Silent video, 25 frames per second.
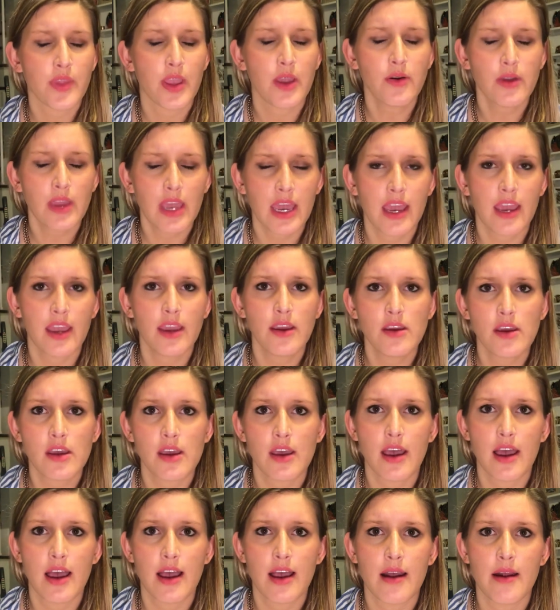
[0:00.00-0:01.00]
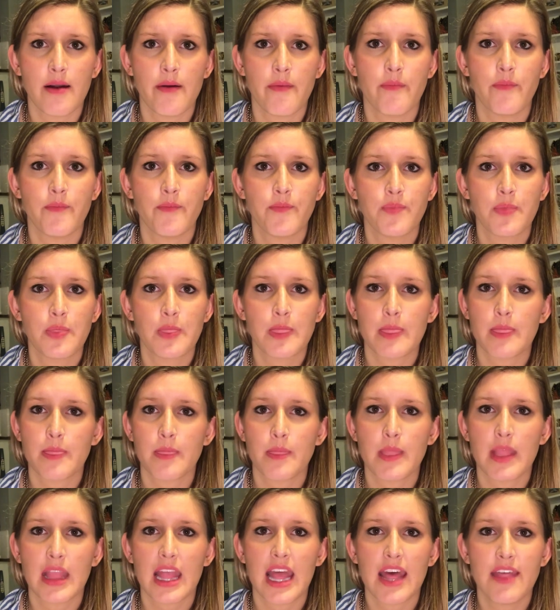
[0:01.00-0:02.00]
okay. Um,
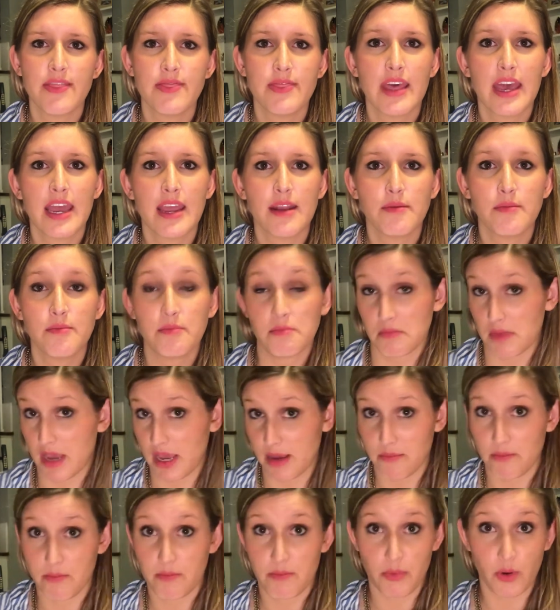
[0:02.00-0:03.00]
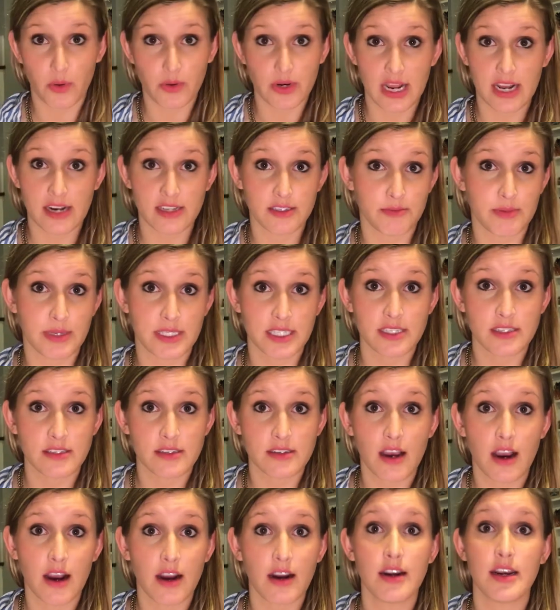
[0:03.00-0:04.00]
and then pulled out his business
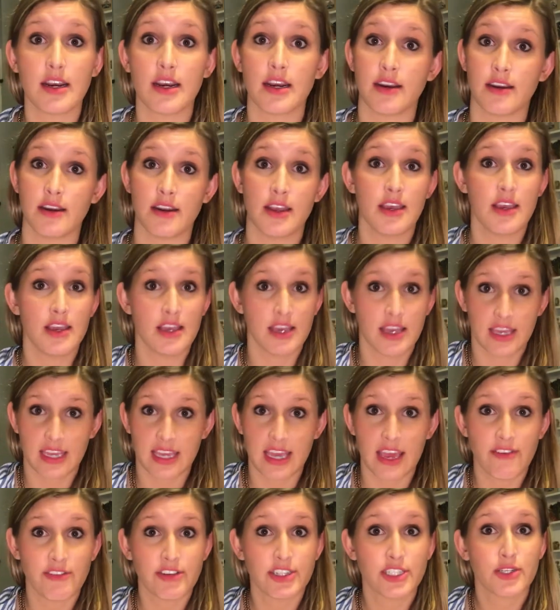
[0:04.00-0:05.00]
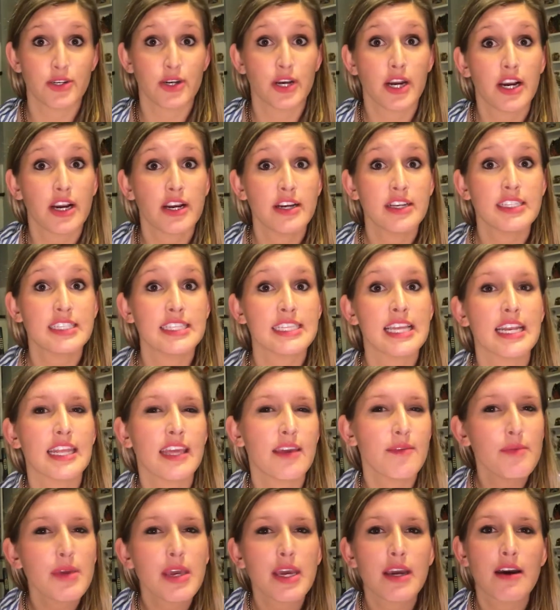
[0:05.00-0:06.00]
card and gave it to her and said,
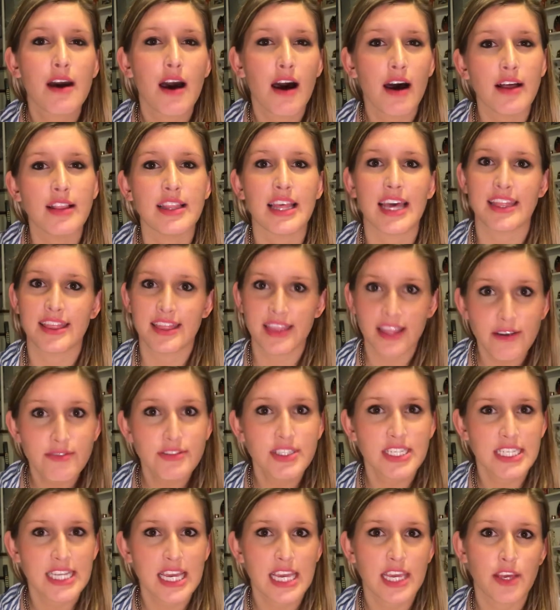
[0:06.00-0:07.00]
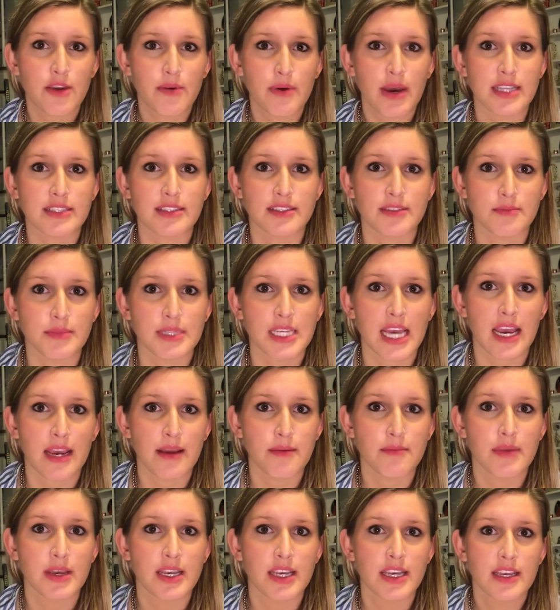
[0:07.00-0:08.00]
give me a call. I'd love to take you out
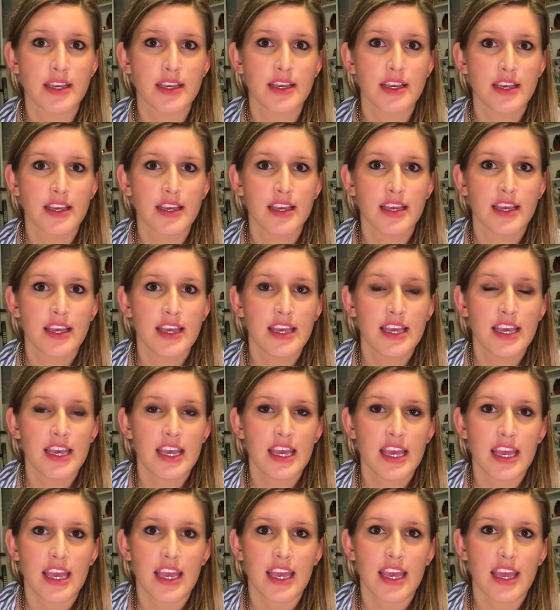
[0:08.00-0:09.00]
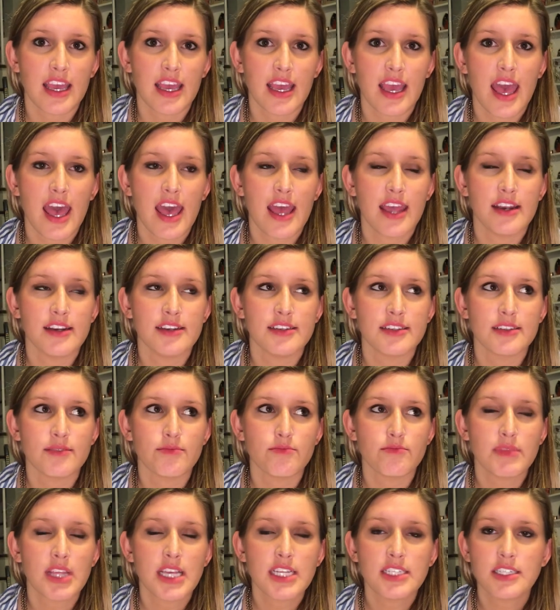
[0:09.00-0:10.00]
sometime. And
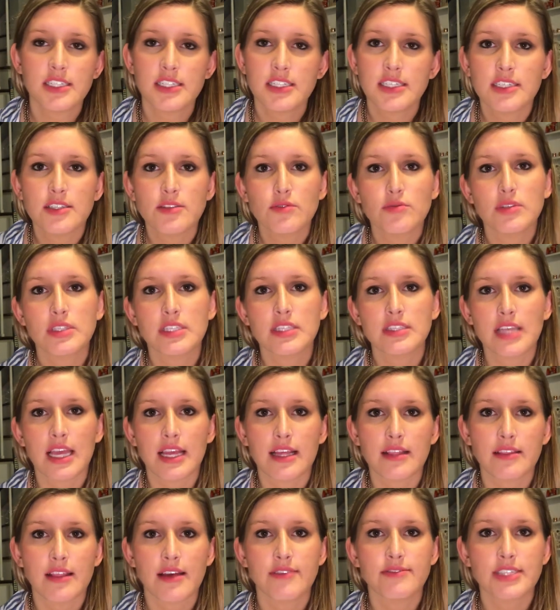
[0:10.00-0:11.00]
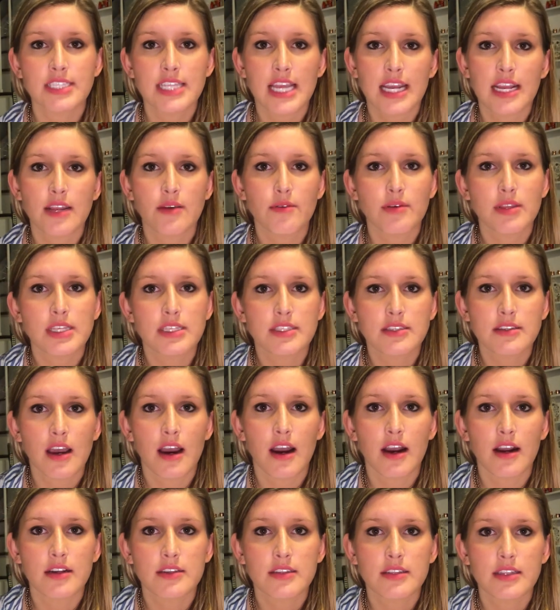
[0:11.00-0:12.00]
then she just was like left standing with his
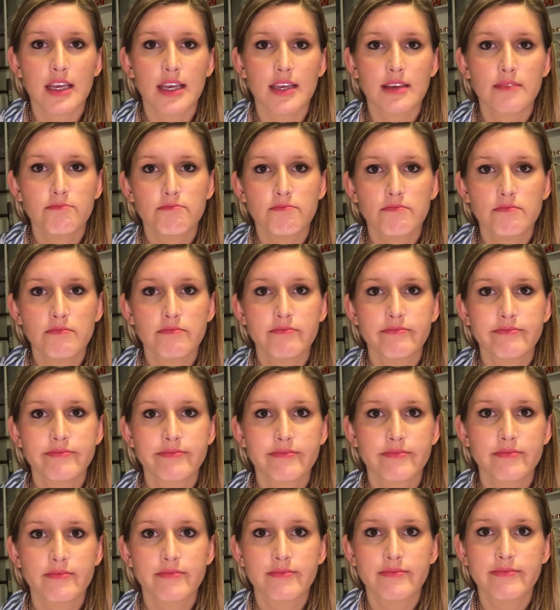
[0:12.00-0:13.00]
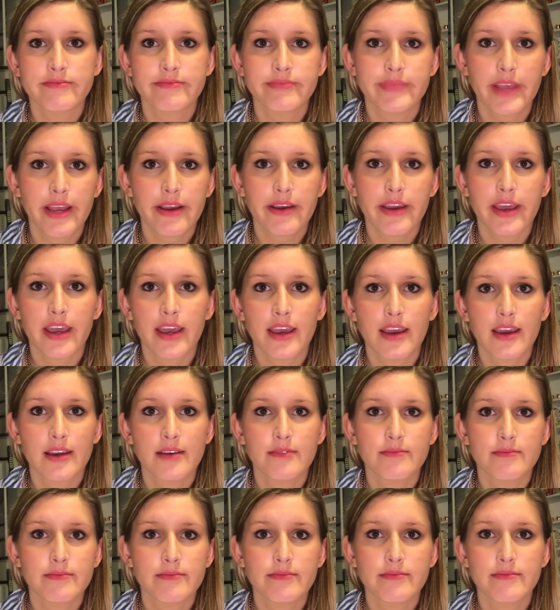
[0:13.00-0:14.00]
card, like,
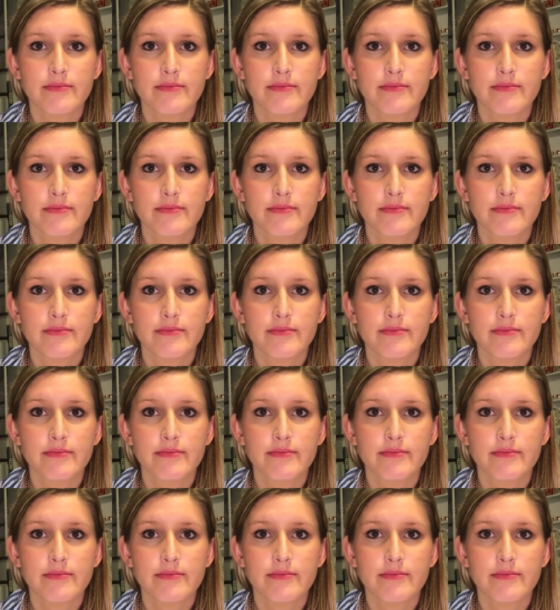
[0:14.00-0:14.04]
okay.